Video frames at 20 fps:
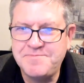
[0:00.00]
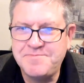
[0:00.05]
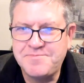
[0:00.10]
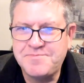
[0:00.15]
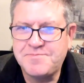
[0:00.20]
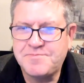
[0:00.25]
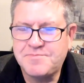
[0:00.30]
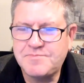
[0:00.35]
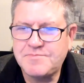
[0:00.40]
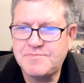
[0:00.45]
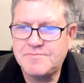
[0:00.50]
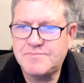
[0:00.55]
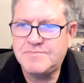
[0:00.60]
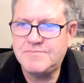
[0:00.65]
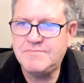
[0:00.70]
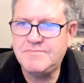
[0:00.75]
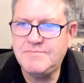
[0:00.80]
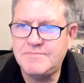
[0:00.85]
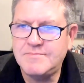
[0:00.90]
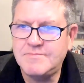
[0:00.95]

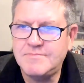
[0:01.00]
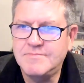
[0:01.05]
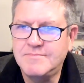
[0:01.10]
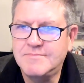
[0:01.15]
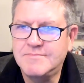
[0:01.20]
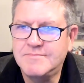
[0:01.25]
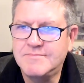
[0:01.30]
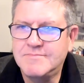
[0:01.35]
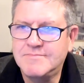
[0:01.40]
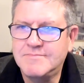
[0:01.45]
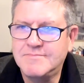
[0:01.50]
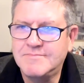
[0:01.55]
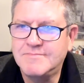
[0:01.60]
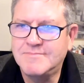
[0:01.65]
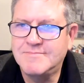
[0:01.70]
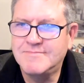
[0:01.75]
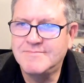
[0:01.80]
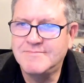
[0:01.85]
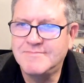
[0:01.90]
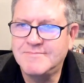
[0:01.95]

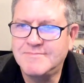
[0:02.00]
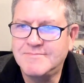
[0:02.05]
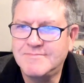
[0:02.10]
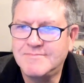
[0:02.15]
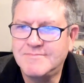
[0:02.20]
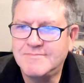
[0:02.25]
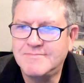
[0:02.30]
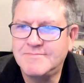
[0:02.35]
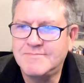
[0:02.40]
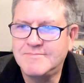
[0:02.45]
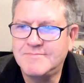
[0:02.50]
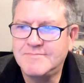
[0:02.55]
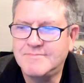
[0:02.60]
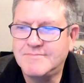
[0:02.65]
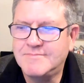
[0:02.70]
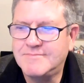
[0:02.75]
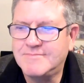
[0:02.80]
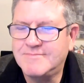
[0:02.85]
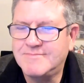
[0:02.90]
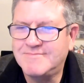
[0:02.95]

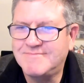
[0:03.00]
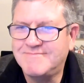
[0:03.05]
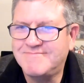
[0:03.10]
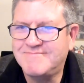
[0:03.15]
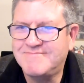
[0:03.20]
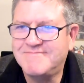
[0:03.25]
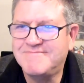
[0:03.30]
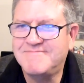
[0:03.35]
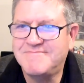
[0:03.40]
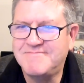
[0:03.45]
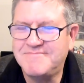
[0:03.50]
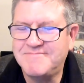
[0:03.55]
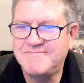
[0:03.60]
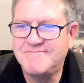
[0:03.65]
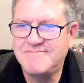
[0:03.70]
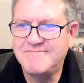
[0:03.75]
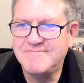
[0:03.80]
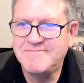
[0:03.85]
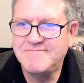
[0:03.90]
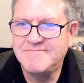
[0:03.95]

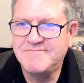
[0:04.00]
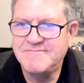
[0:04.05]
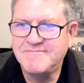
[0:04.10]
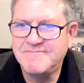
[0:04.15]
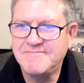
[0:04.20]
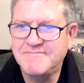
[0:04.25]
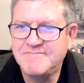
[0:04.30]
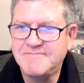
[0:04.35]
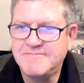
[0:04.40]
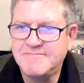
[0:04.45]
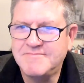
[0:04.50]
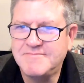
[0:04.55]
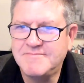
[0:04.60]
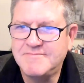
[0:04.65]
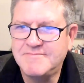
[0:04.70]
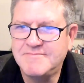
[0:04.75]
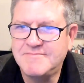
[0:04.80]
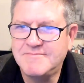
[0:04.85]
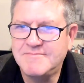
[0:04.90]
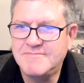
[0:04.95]

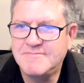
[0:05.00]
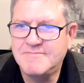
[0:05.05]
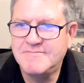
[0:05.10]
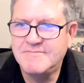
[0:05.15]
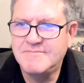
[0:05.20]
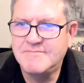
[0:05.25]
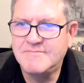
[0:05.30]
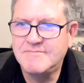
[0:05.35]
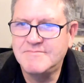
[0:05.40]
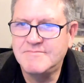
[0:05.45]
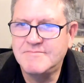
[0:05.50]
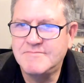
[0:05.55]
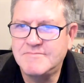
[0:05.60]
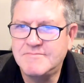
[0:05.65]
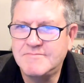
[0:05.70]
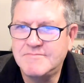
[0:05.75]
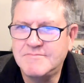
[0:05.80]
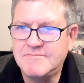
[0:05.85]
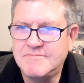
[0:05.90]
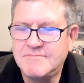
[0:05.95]

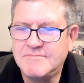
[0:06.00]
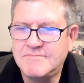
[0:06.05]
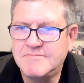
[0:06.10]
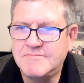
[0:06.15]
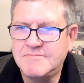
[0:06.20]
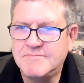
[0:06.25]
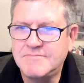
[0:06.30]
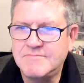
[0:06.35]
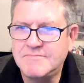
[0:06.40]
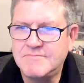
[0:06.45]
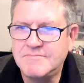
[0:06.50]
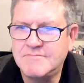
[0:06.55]
[no speech]